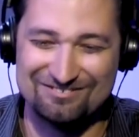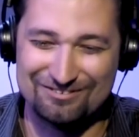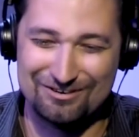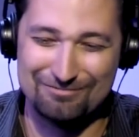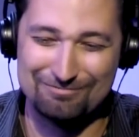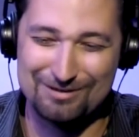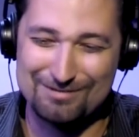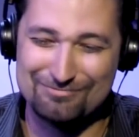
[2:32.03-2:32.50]
to
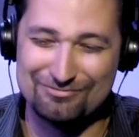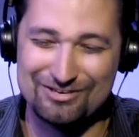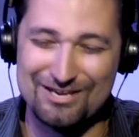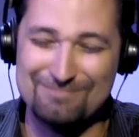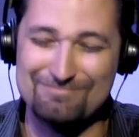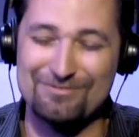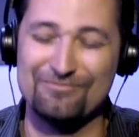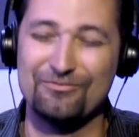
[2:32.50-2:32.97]
our
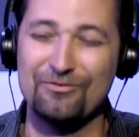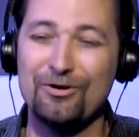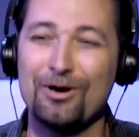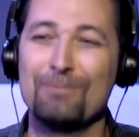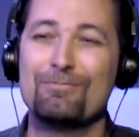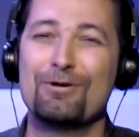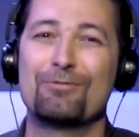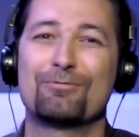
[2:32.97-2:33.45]
website
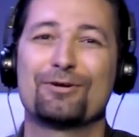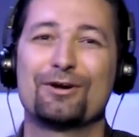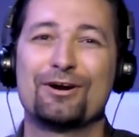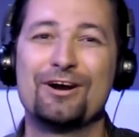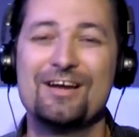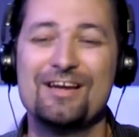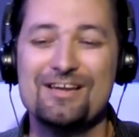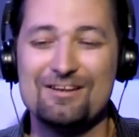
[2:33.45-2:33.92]
before, but we're